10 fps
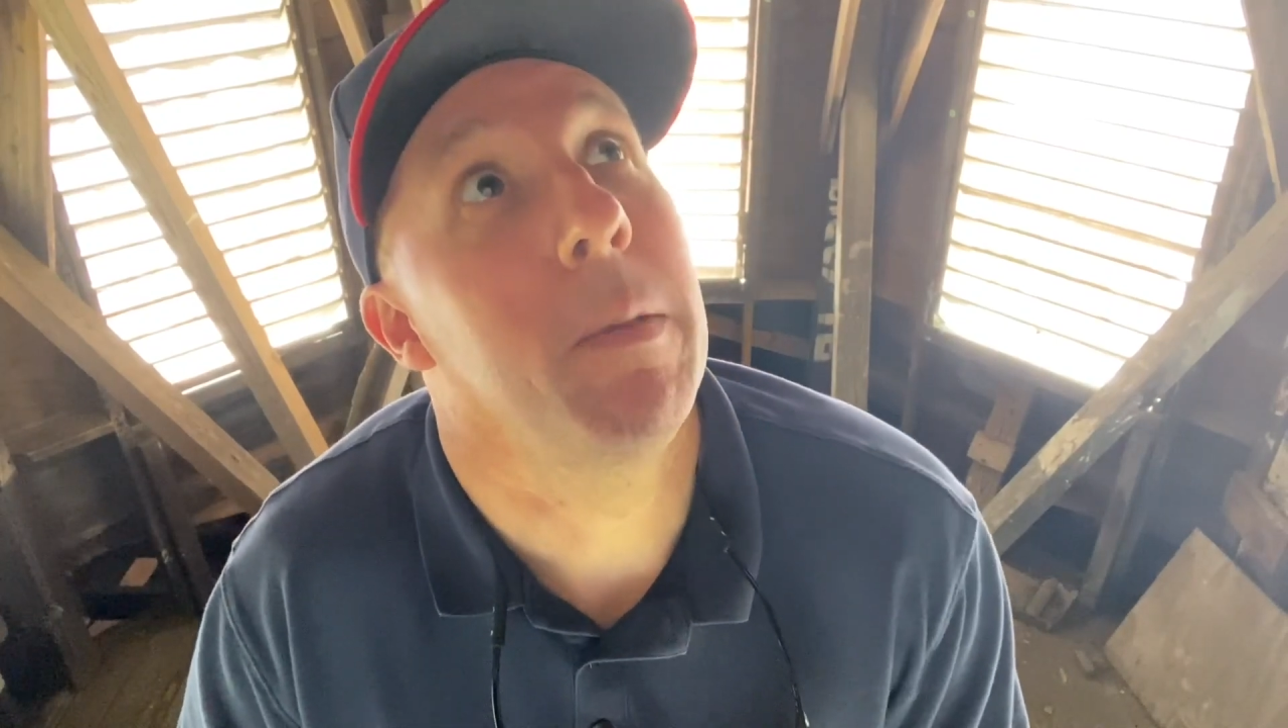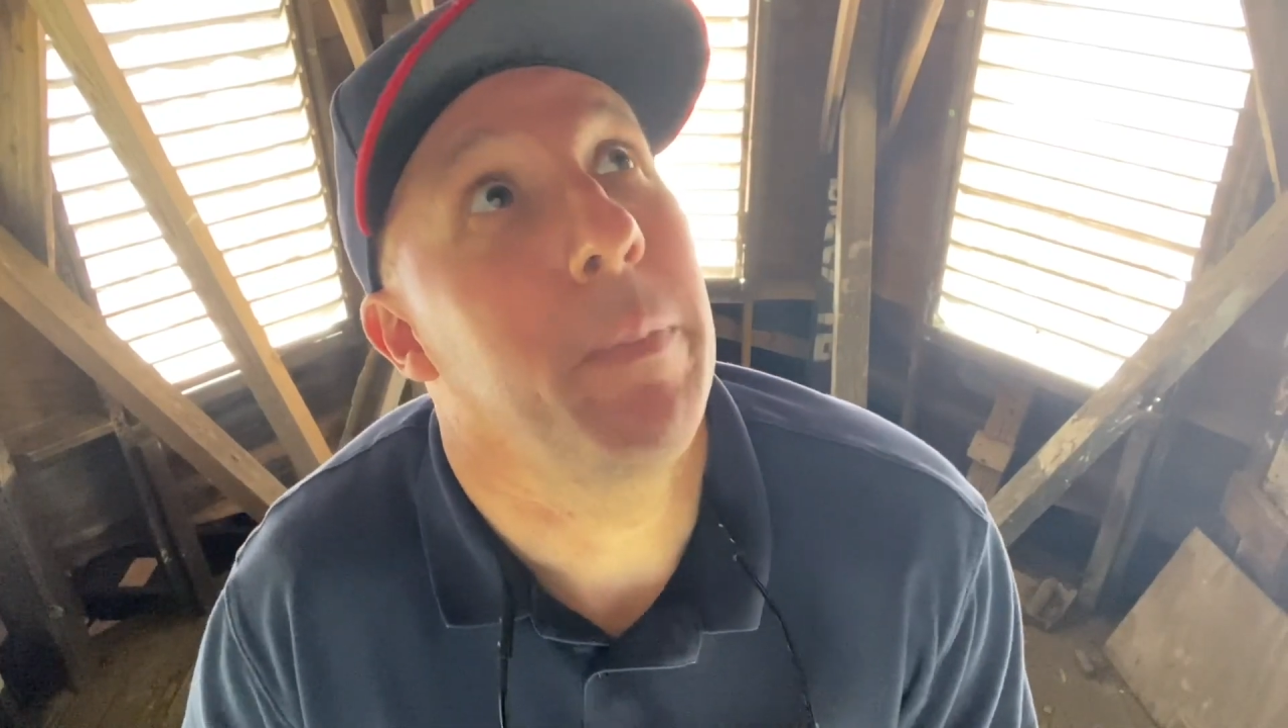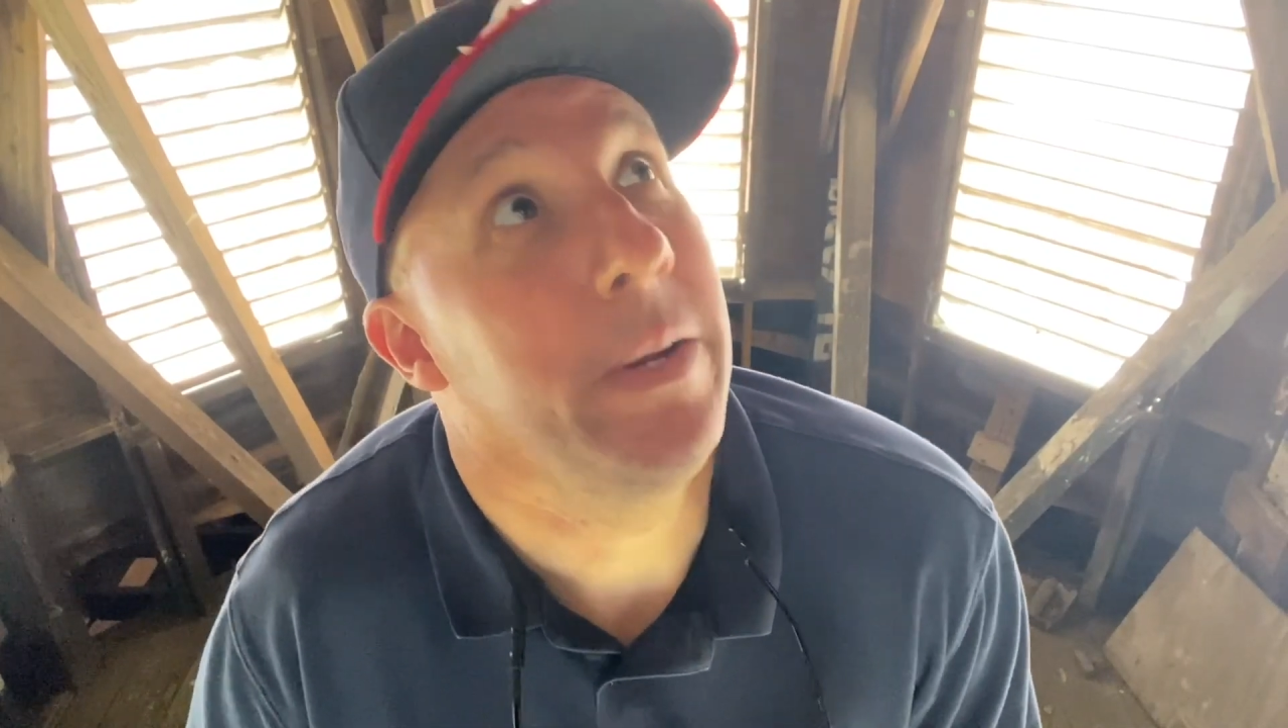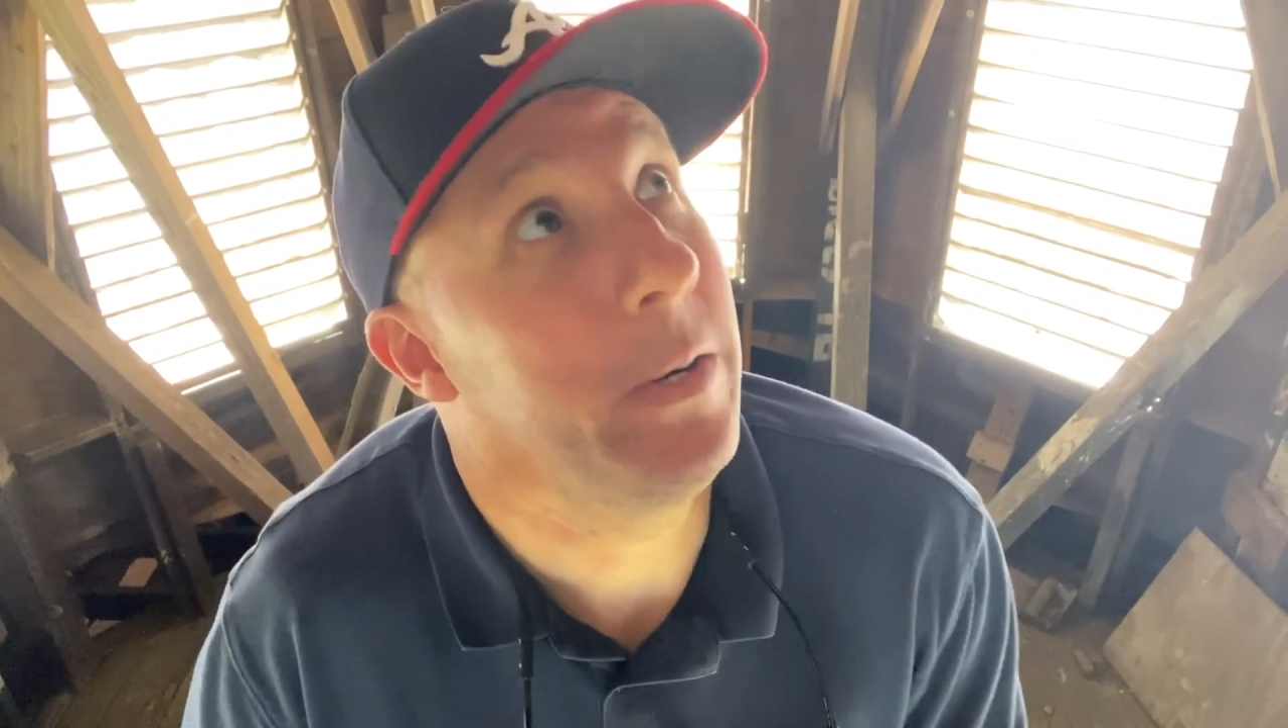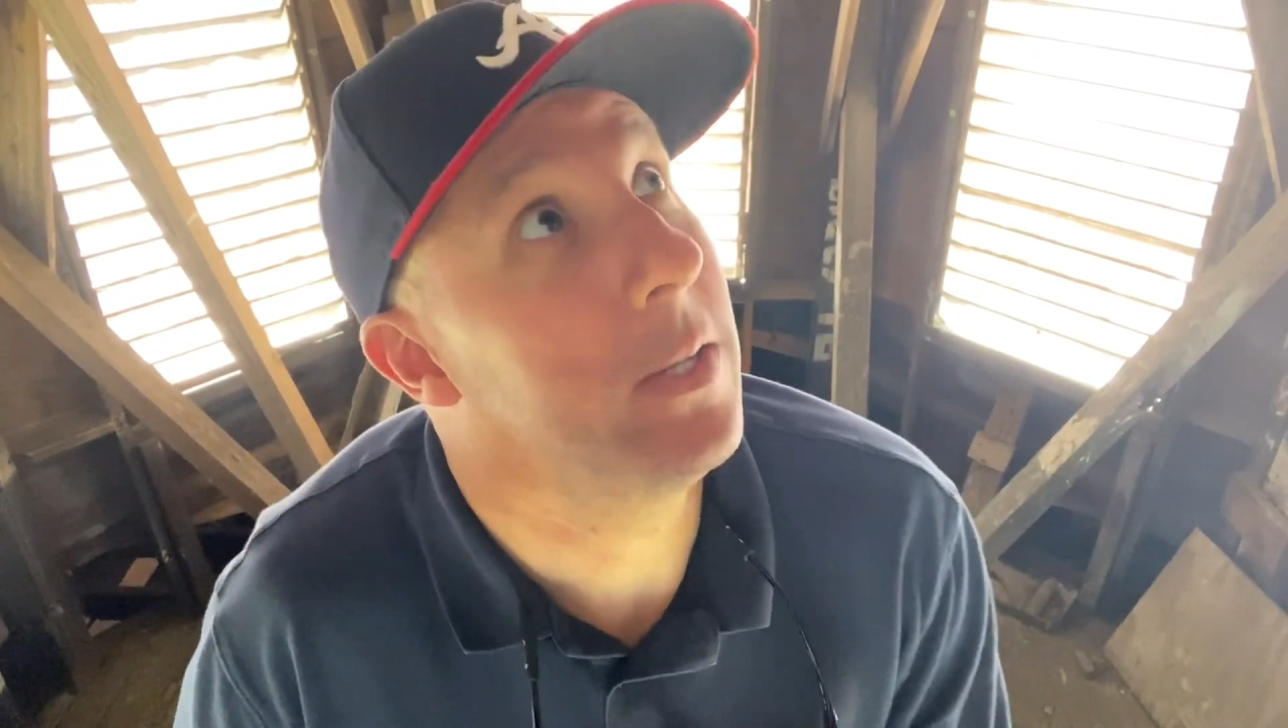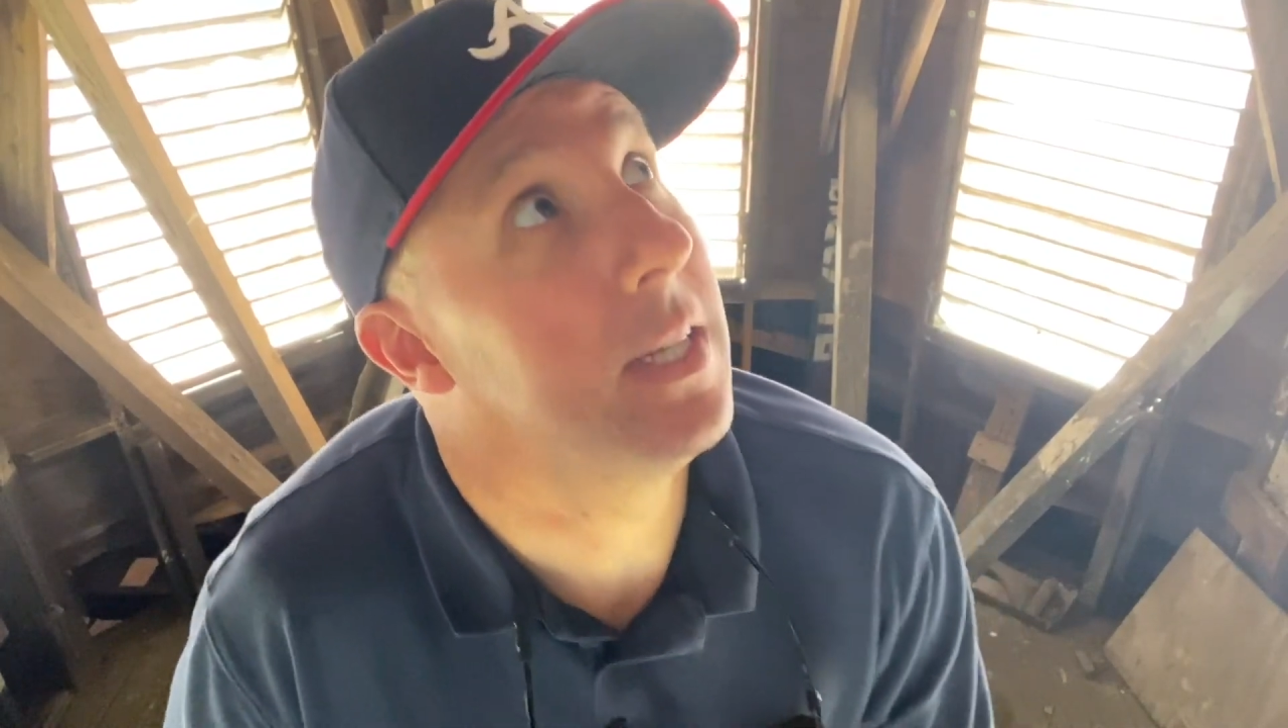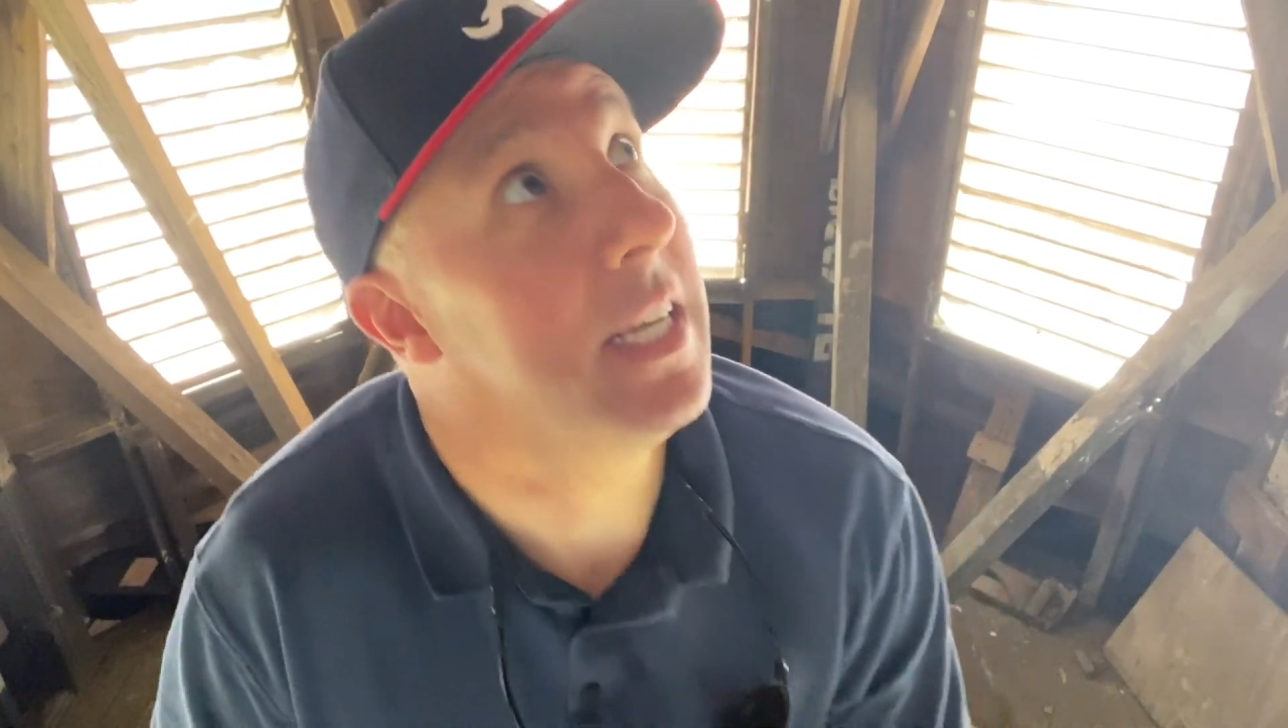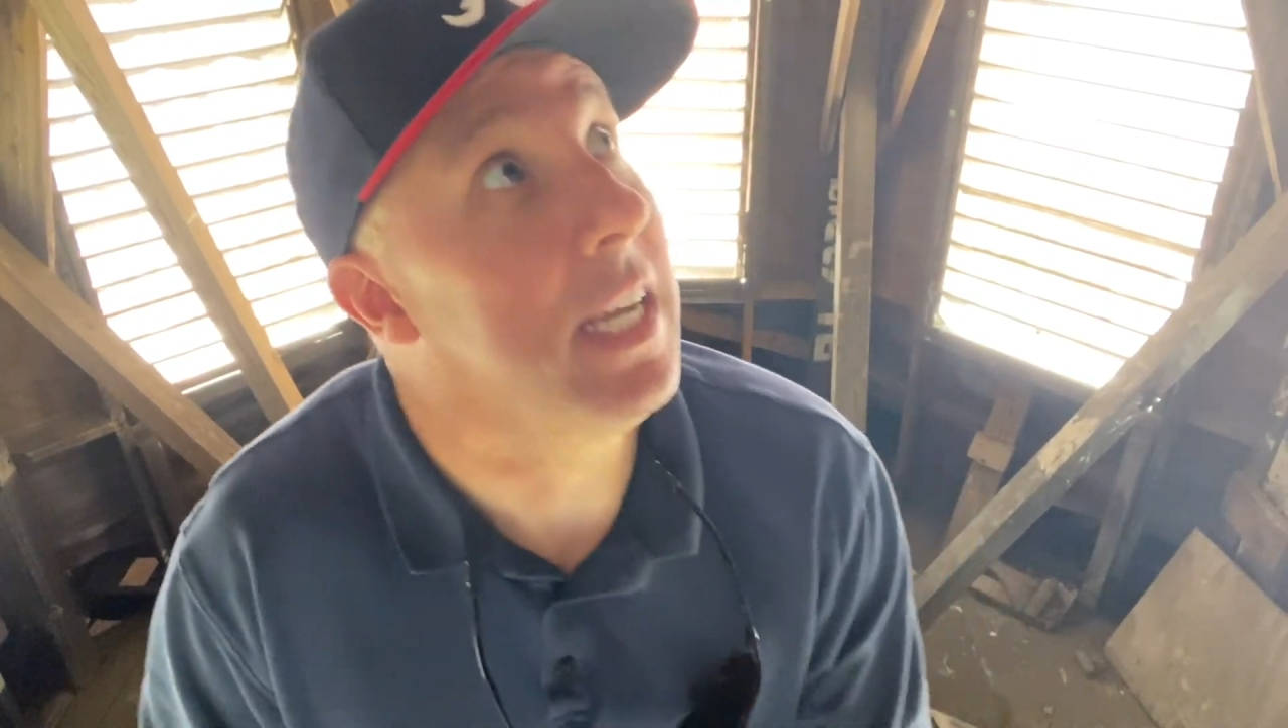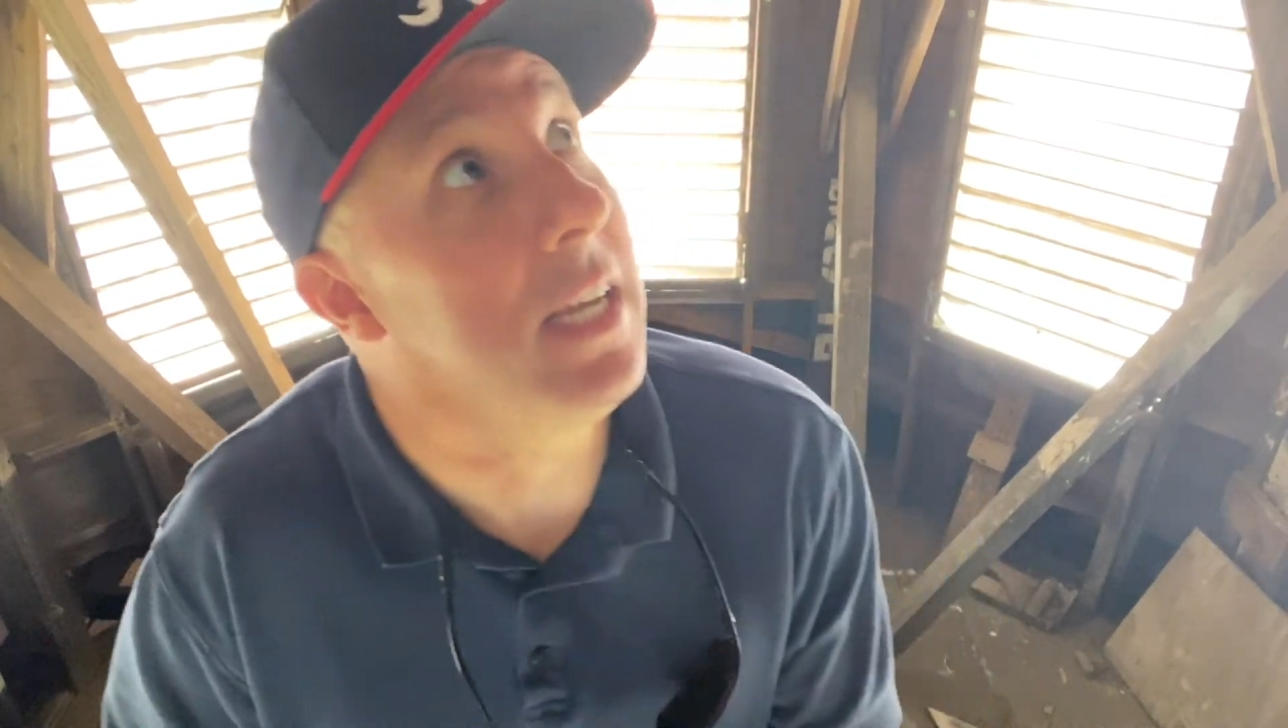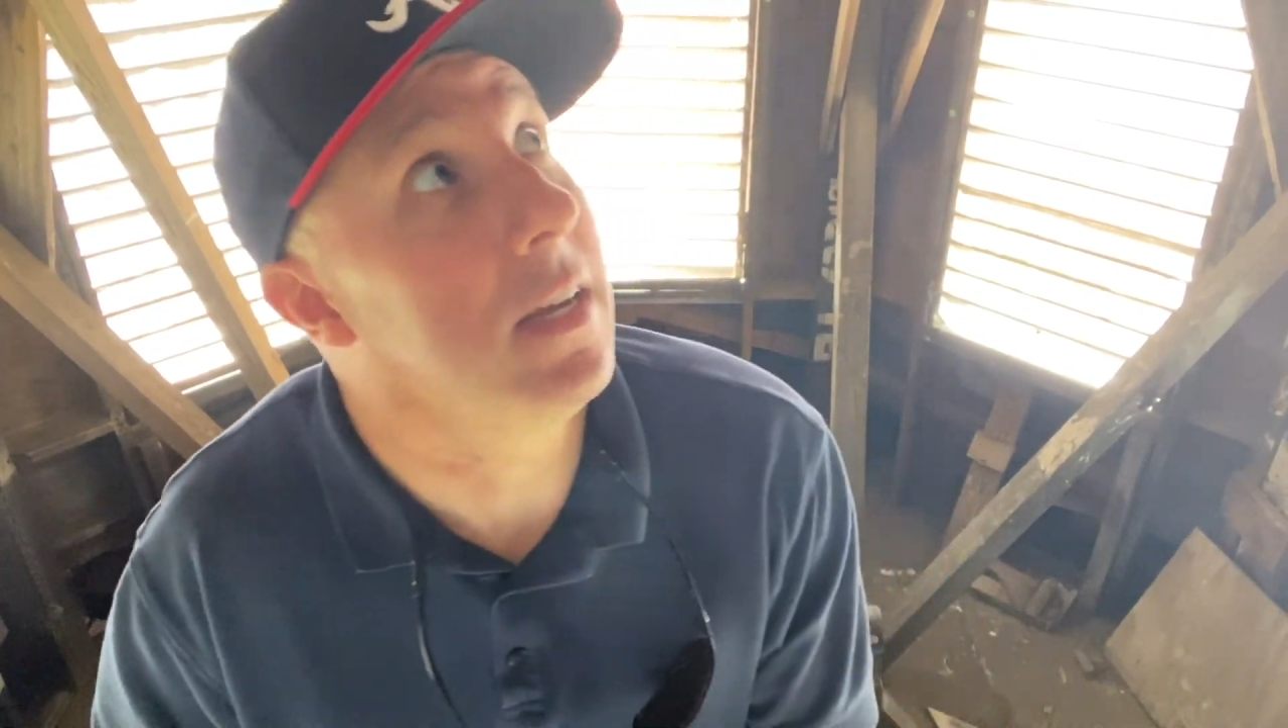
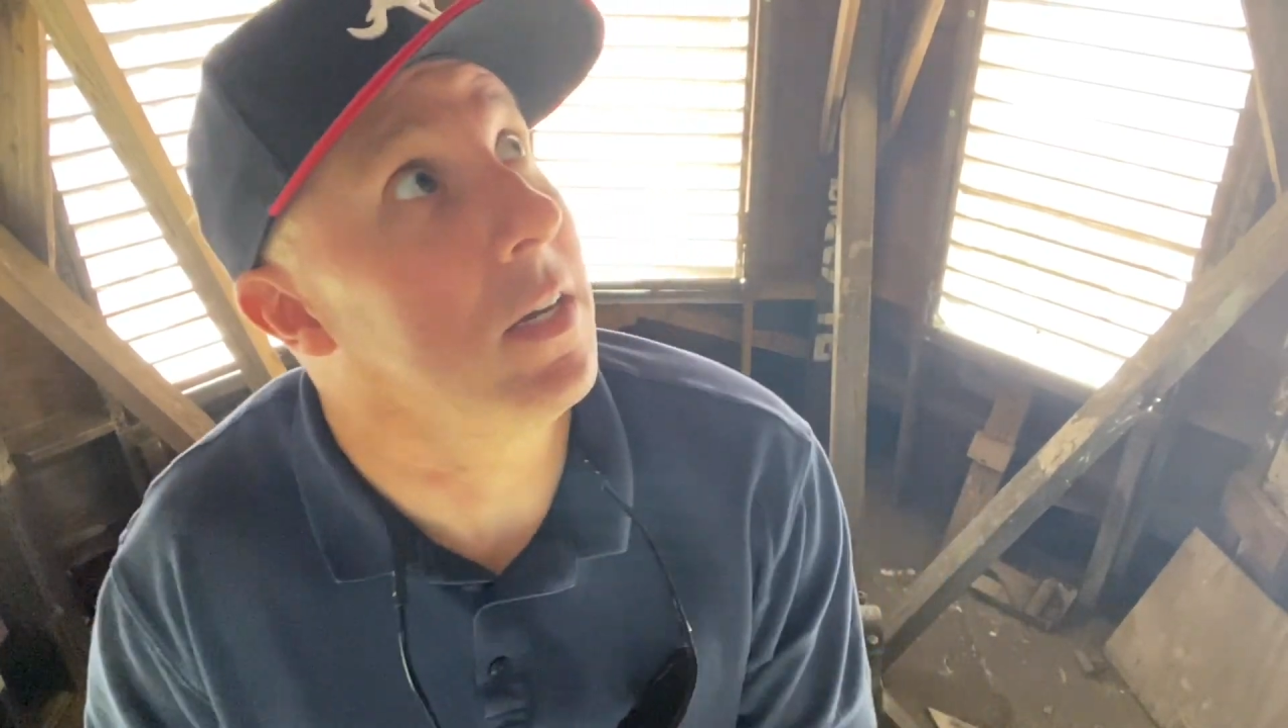apparently,